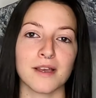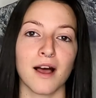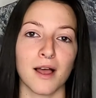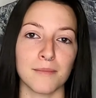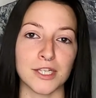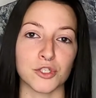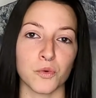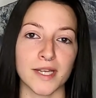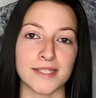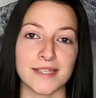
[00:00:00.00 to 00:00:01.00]
common
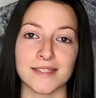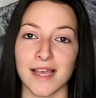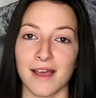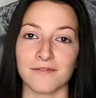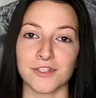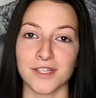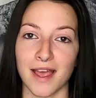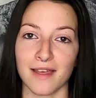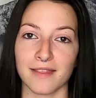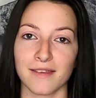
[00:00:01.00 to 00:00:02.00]
choices after
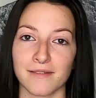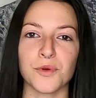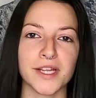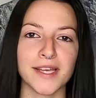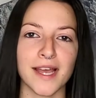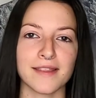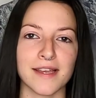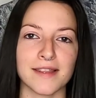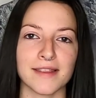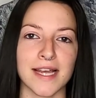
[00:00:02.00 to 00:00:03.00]
death. And really, I
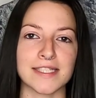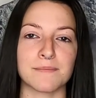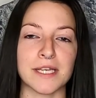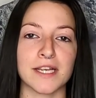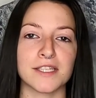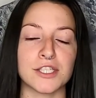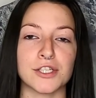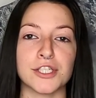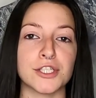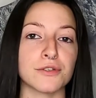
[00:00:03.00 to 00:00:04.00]
think that that's because you
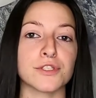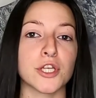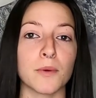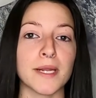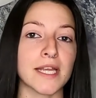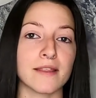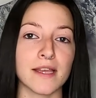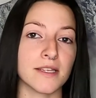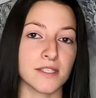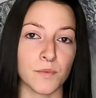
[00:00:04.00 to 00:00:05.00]
could do so many
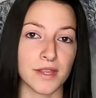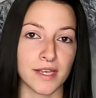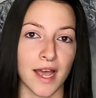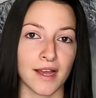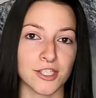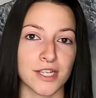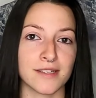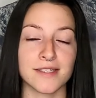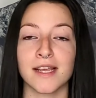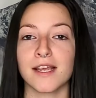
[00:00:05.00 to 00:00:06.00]
things with the
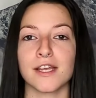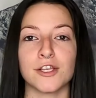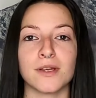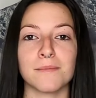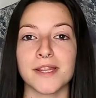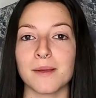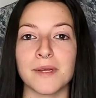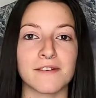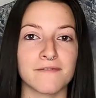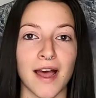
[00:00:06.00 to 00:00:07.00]
ashes. You can put them
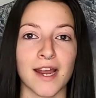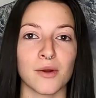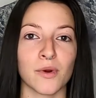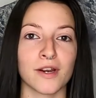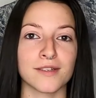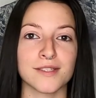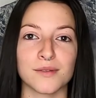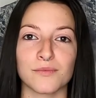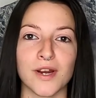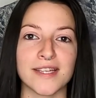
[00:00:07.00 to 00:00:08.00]
into fireworks,
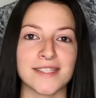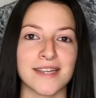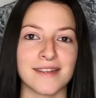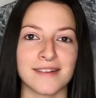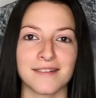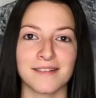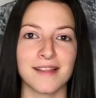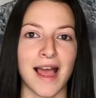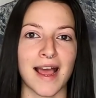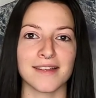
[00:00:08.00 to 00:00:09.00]
resin,
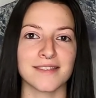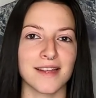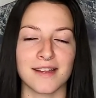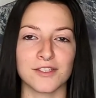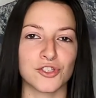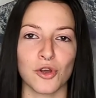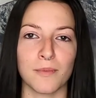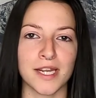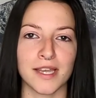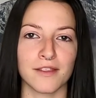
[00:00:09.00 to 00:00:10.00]
glass, and so
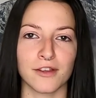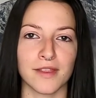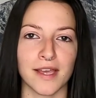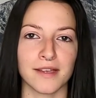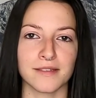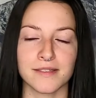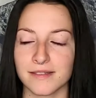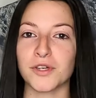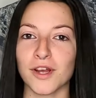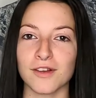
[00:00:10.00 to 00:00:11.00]
many other things.
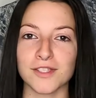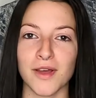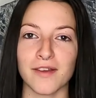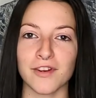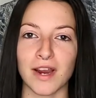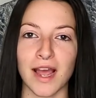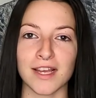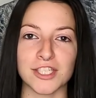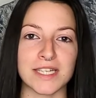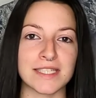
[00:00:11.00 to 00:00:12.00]
You could also have your
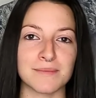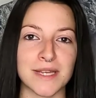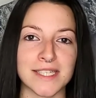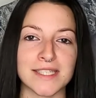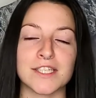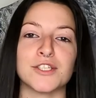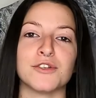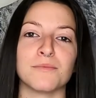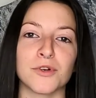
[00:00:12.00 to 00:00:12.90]
ashes mixed into